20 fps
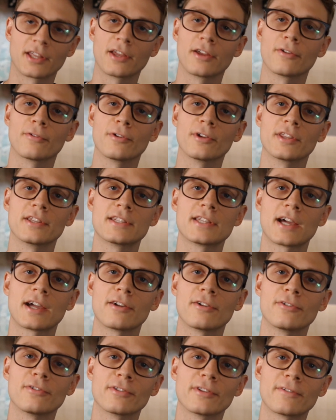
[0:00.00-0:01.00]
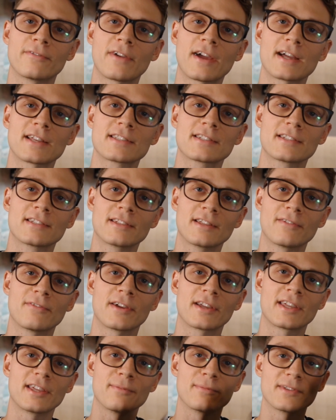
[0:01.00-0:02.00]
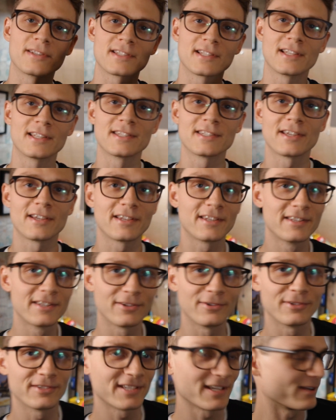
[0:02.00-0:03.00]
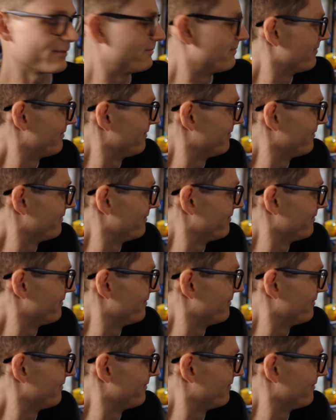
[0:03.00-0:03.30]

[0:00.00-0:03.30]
to get really tiring really fast if I keep this lens on the whole time.